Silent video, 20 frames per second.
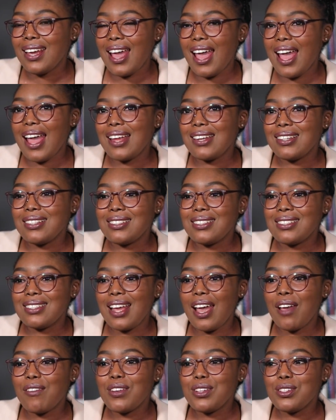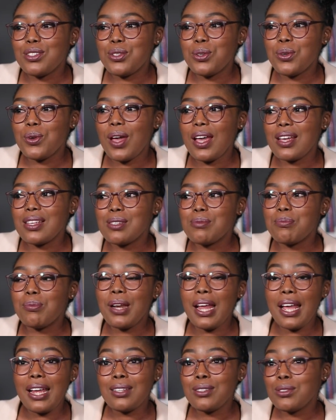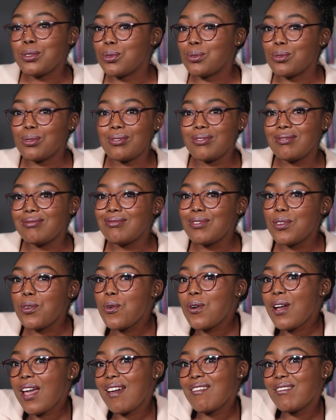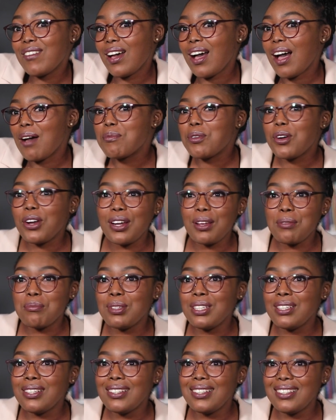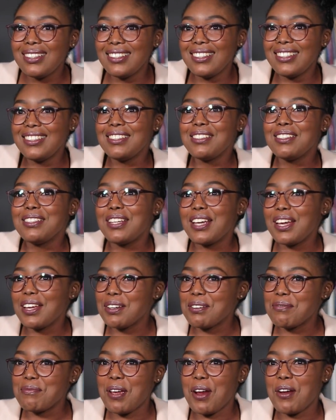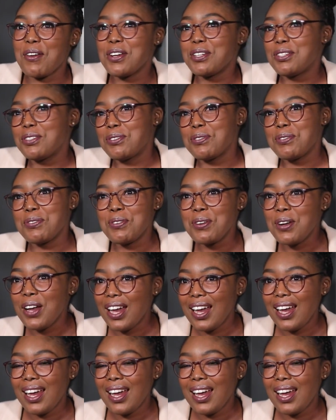And having to explain to whoever I'm going to be getting married to,